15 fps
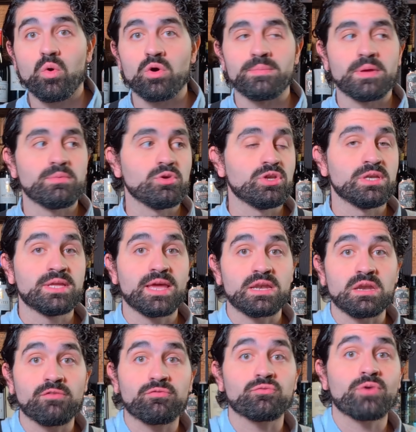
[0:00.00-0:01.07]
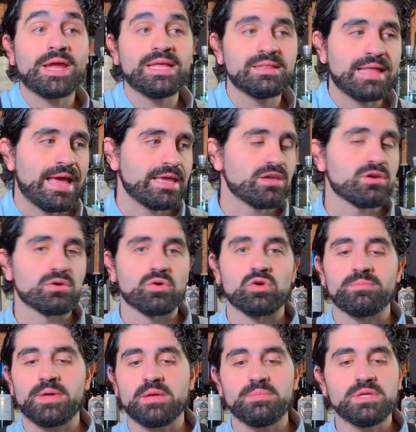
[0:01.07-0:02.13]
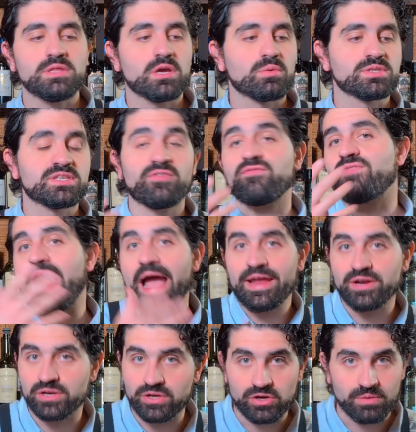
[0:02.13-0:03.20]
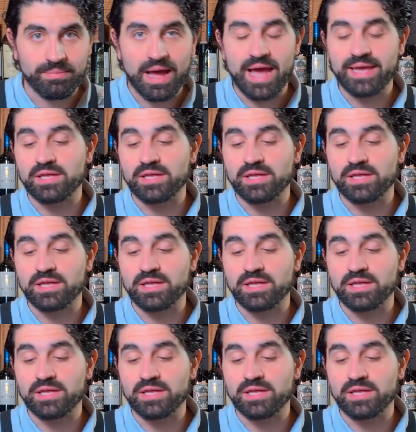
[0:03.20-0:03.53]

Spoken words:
or maybe you didn't get enough rain that year, or maybe there was a fire nearby,